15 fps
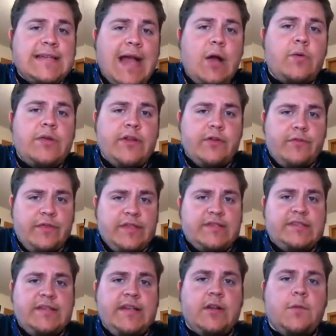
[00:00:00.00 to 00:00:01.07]
a down year
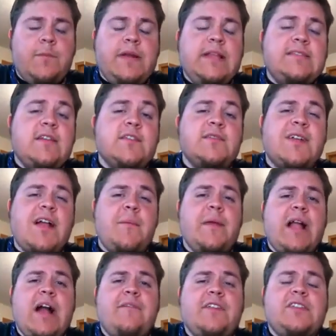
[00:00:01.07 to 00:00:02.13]
this year, but he's also
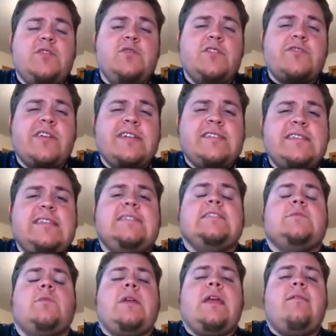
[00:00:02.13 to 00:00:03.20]
coming off of 2 straight
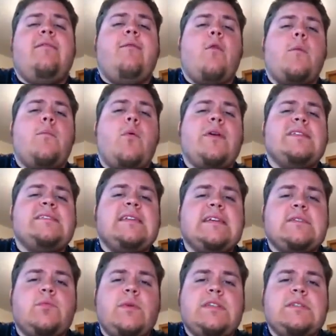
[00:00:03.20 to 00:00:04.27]
seasons where he had
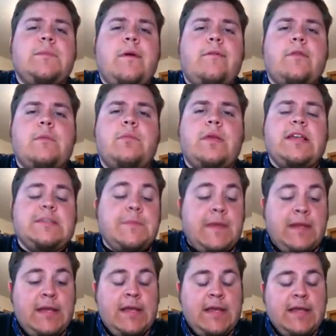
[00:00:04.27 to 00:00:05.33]
4.6 wins above
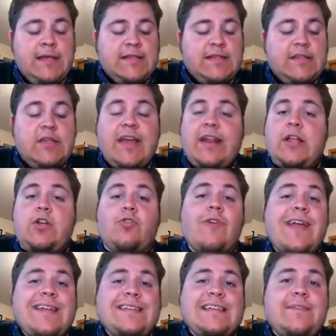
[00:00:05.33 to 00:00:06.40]
replacement. You got a
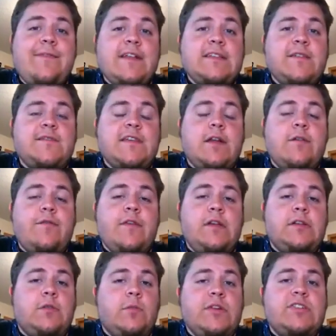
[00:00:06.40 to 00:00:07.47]
great defensive center
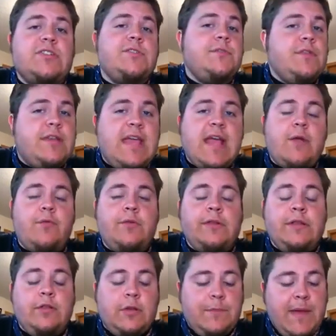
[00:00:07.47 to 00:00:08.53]
fielder, which you can't
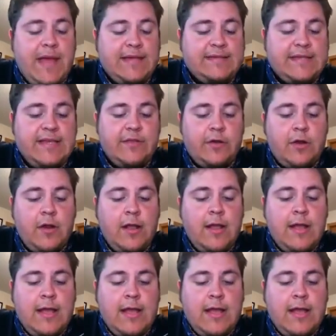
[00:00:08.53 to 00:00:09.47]
really look past either.